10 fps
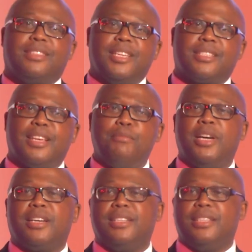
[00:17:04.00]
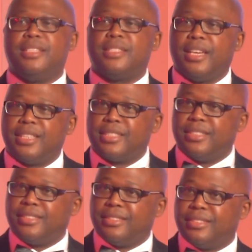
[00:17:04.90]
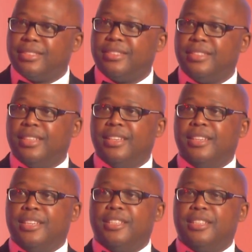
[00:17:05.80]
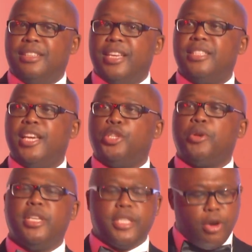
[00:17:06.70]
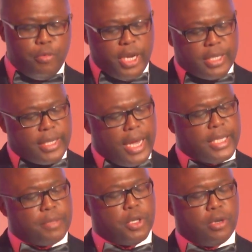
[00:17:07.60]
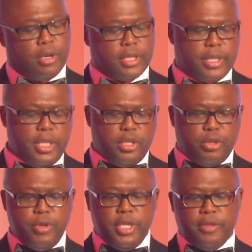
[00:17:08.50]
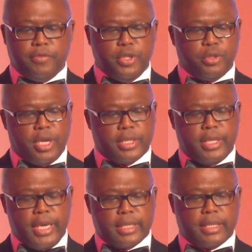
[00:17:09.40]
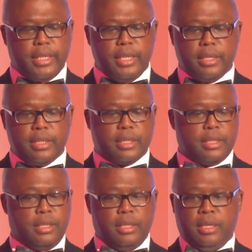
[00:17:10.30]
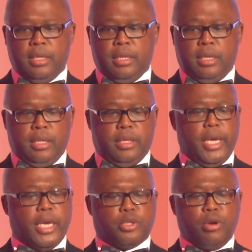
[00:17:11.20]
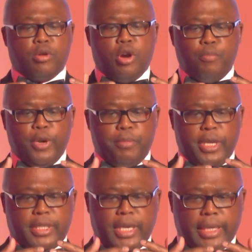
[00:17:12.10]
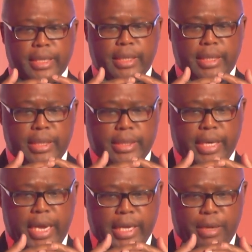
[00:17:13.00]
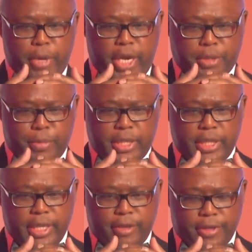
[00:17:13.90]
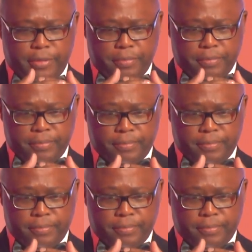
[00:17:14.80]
But the summary is that they say joint CEO makes sense because these two individuals, their skills, they are so complementary, it's like a match made in heaven.